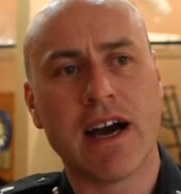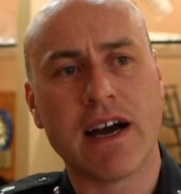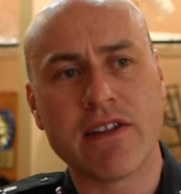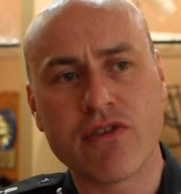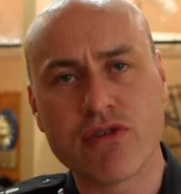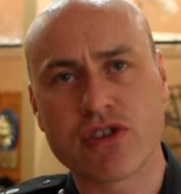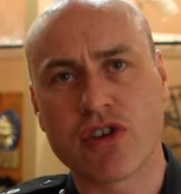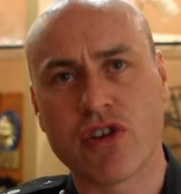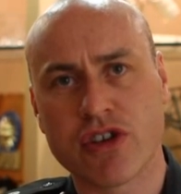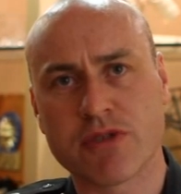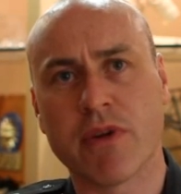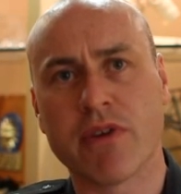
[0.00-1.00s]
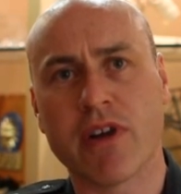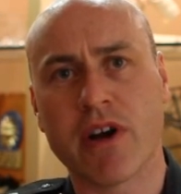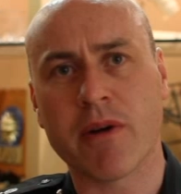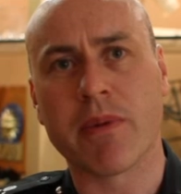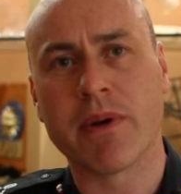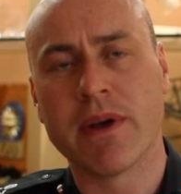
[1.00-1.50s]
and those costs mount
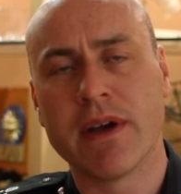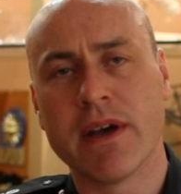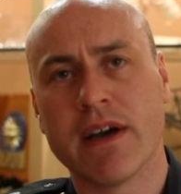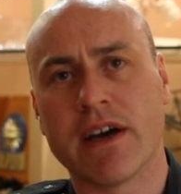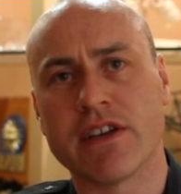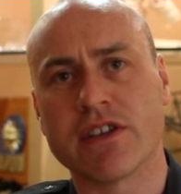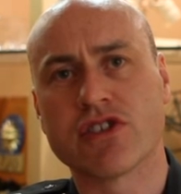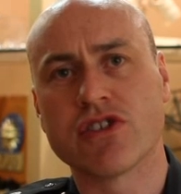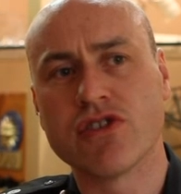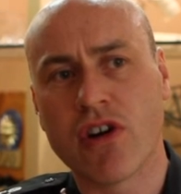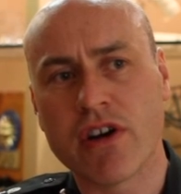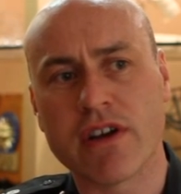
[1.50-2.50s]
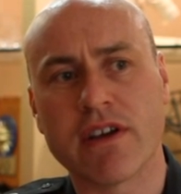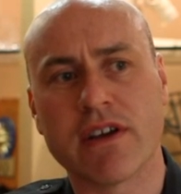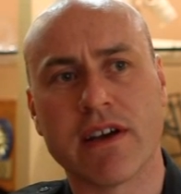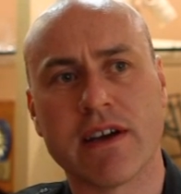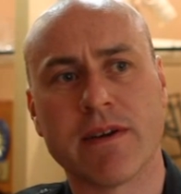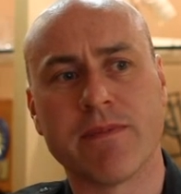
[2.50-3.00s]
up, and it's not
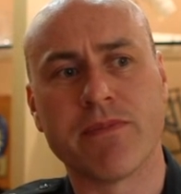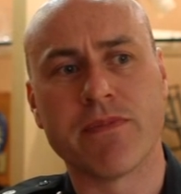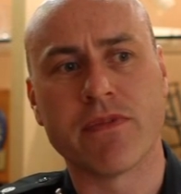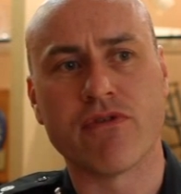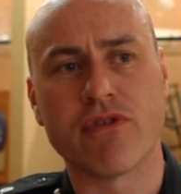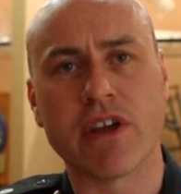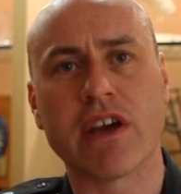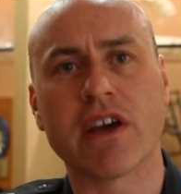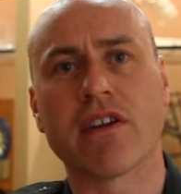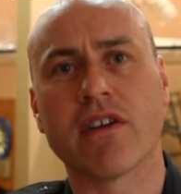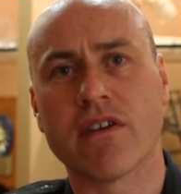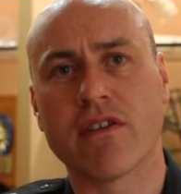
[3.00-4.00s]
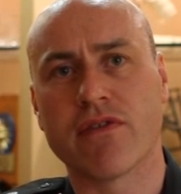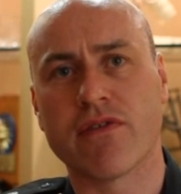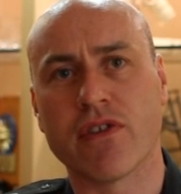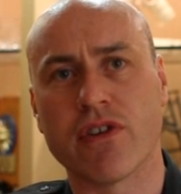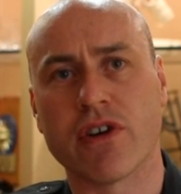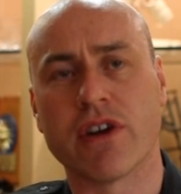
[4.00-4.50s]
rare
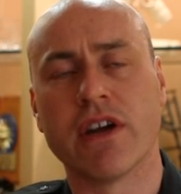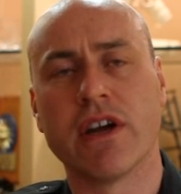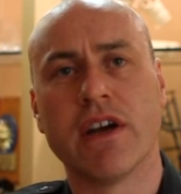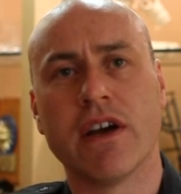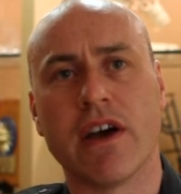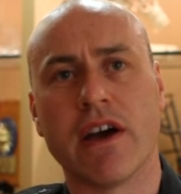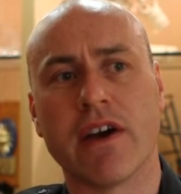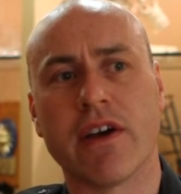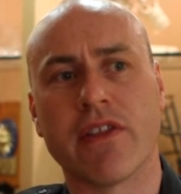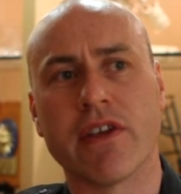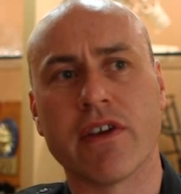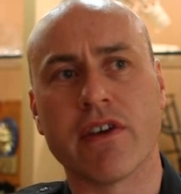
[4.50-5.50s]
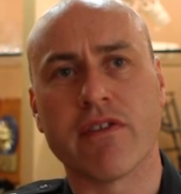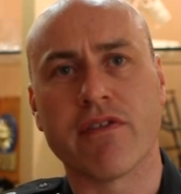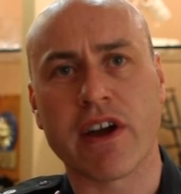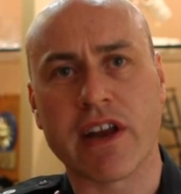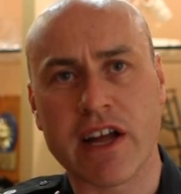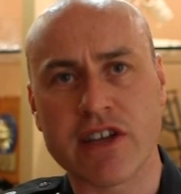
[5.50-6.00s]
for the
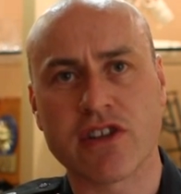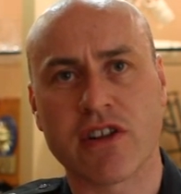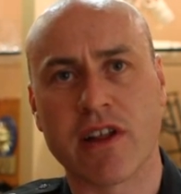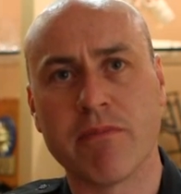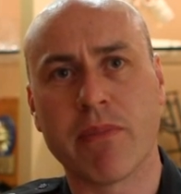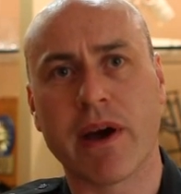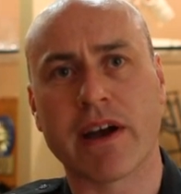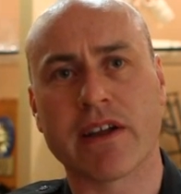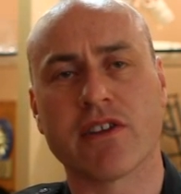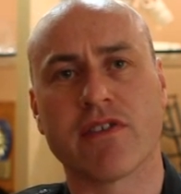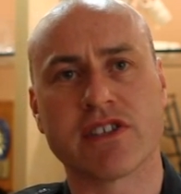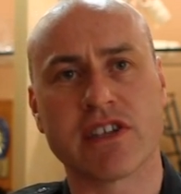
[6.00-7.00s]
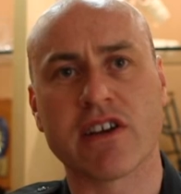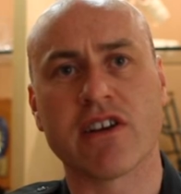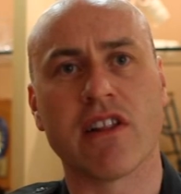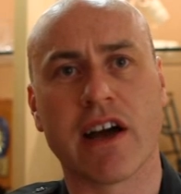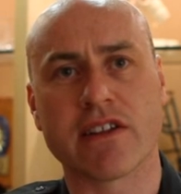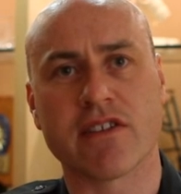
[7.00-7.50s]
financial impact of a
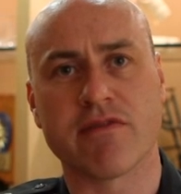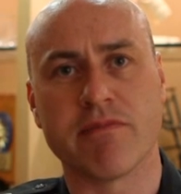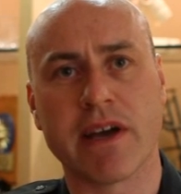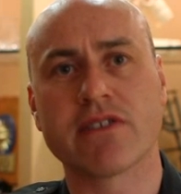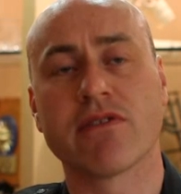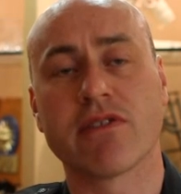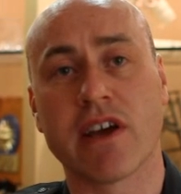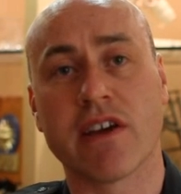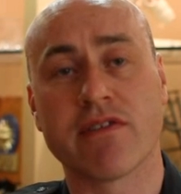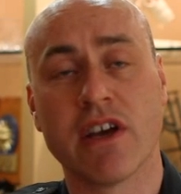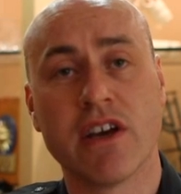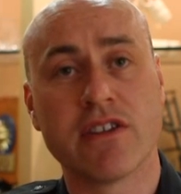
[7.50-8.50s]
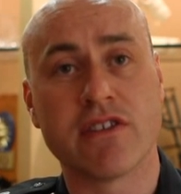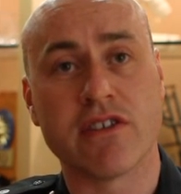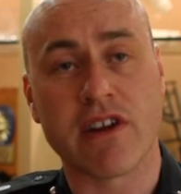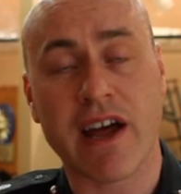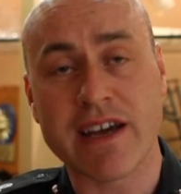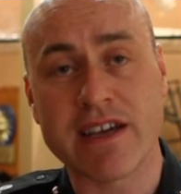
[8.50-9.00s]
single act of metal theft
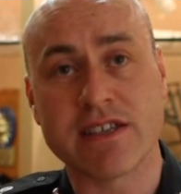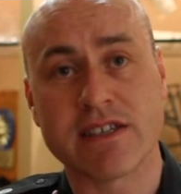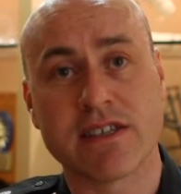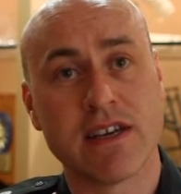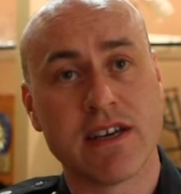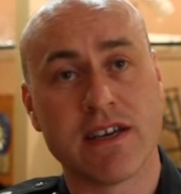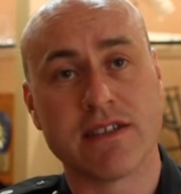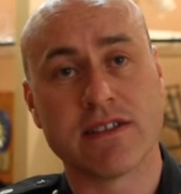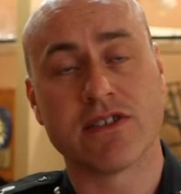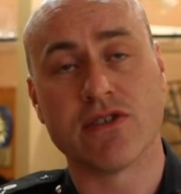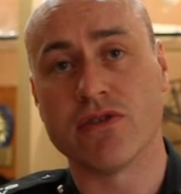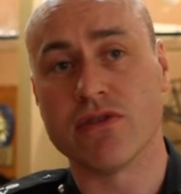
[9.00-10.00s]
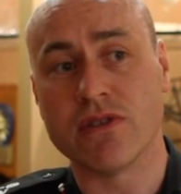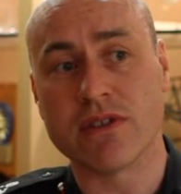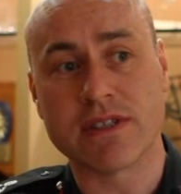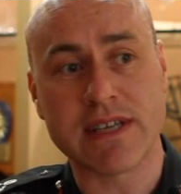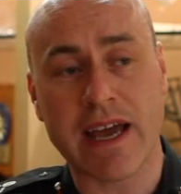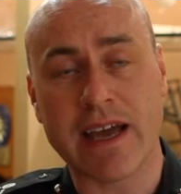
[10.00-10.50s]
to rise
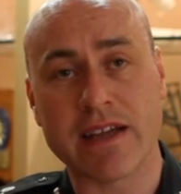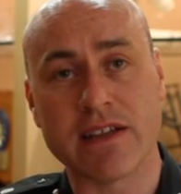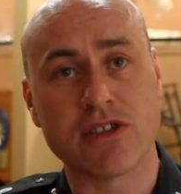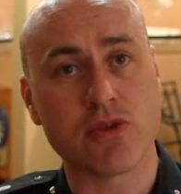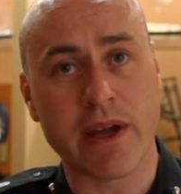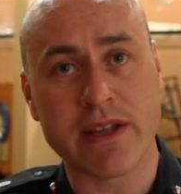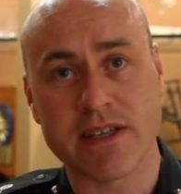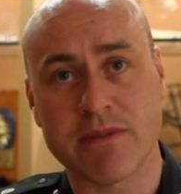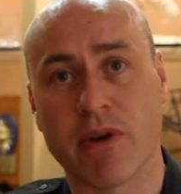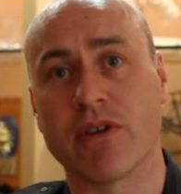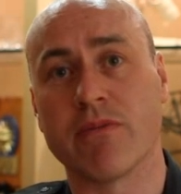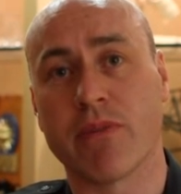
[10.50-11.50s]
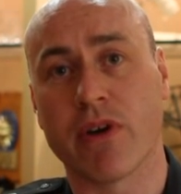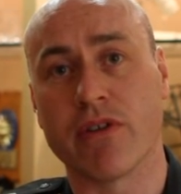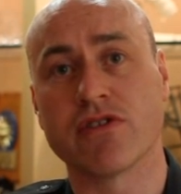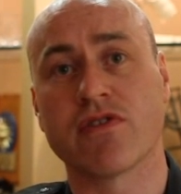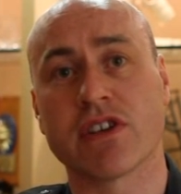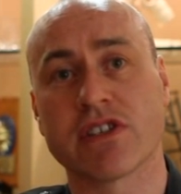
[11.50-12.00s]
into 10–20 million
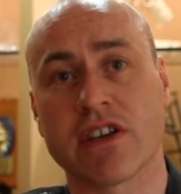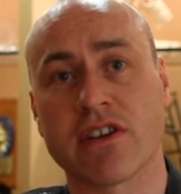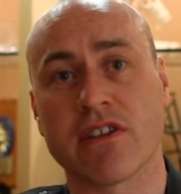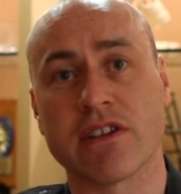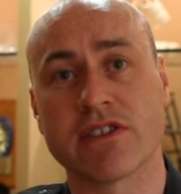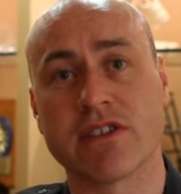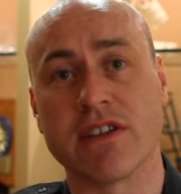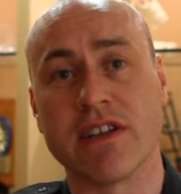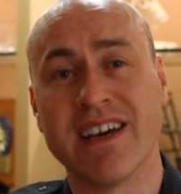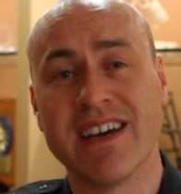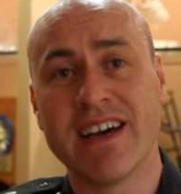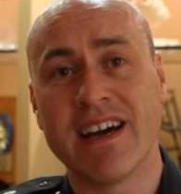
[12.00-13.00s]
pounds for a single incident,